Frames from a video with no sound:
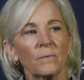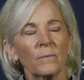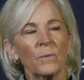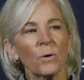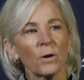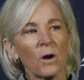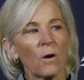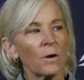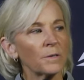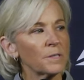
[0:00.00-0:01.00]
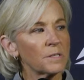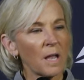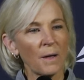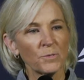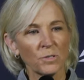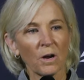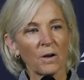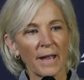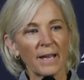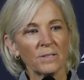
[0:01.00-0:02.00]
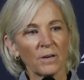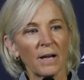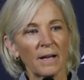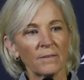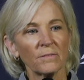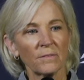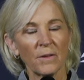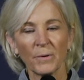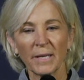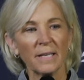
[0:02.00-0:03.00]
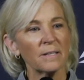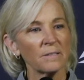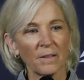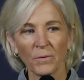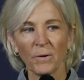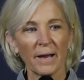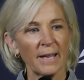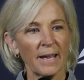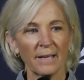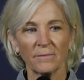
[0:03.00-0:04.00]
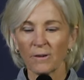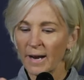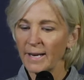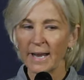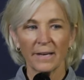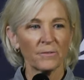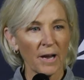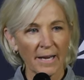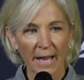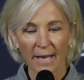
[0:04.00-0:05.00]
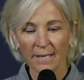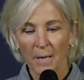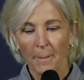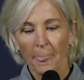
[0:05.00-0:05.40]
we work hard to stop strong hand drives, and they were getting us on the right hand.